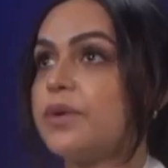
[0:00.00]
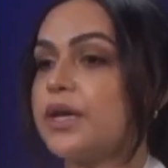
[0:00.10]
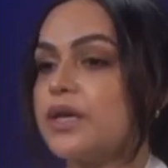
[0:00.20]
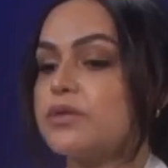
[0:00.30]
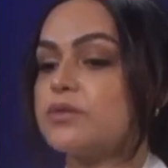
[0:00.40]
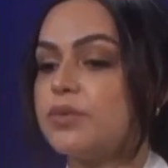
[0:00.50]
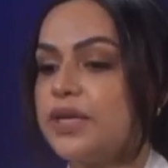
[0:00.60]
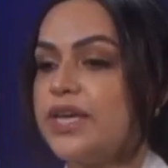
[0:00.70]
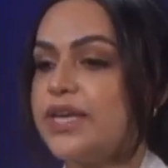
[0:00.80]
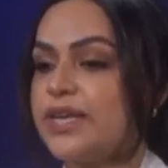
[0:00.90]
because
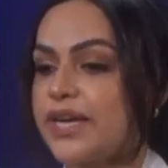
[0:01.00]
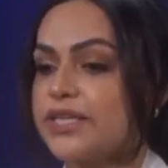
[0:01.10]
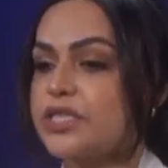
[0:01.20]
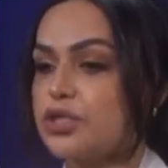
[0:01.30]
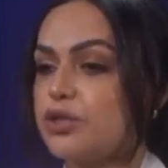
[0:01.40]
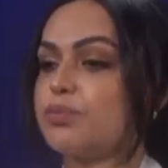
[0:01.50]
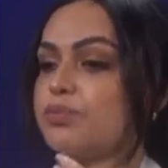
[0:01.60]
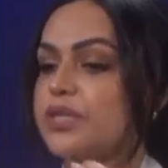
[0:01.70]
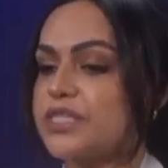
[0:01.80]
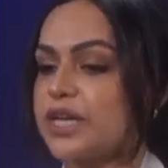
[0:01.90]
we get to
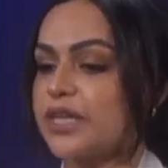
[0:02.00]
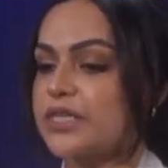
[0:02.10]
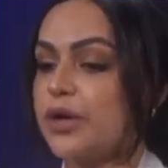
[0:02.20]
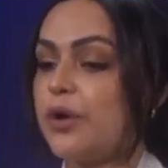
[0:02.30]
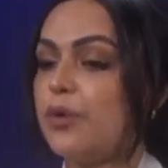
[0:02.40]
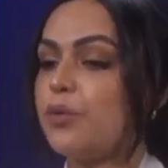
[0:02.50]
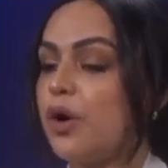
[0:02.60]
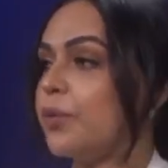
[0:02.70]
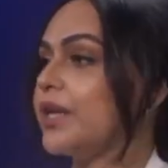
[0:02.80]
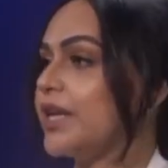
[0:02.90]
predict
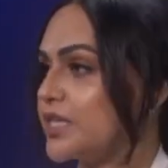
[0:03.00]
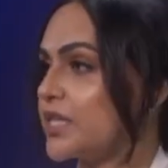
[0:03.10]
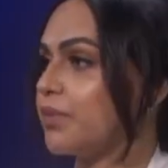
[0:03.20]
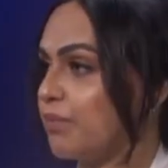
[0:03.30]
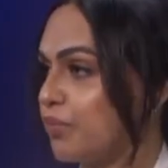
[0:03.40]
what we need to be